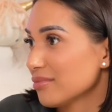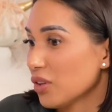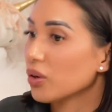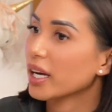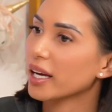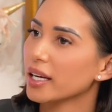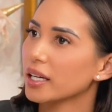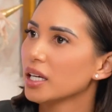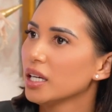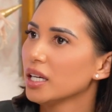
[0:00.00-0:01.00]

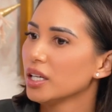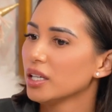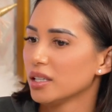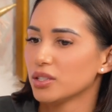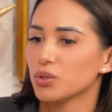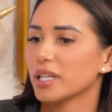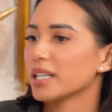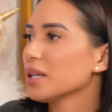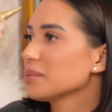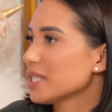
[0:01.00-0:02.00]
okay, do I
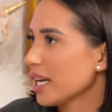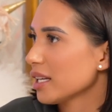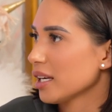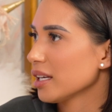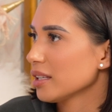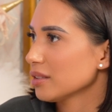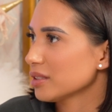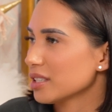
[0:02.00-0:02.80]
keep dating